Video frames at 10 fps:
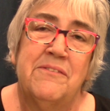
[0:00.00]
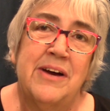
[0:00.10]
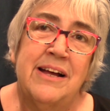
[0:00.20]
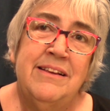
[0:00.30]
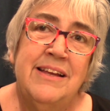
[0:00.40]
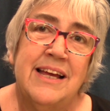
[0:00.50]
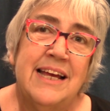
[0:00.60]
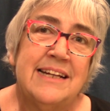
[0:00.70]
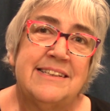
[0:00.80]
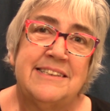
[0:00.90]
Well,
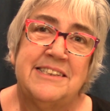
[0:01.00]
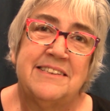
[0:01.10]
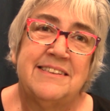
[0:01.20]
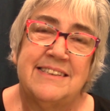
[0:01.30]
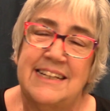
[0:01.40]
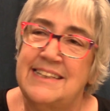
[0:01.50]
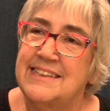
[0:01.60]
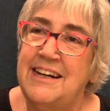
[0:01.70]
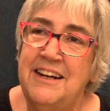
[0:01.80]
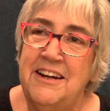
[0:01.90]
it's just it's
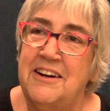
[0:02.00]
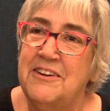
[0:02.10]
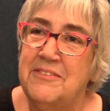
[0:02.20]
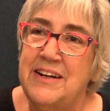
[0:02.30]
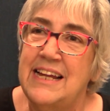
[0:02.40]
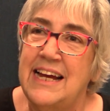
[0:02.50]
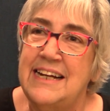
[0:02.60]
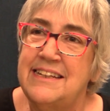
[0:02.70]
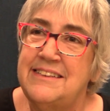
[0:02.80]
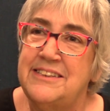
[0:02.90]
kind of all
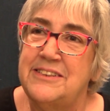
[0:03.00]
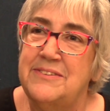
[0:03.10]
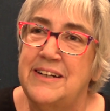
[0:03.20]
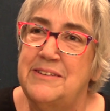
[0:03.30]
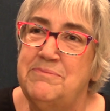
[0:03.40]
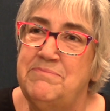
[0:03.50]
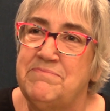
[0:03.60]
related to. Um,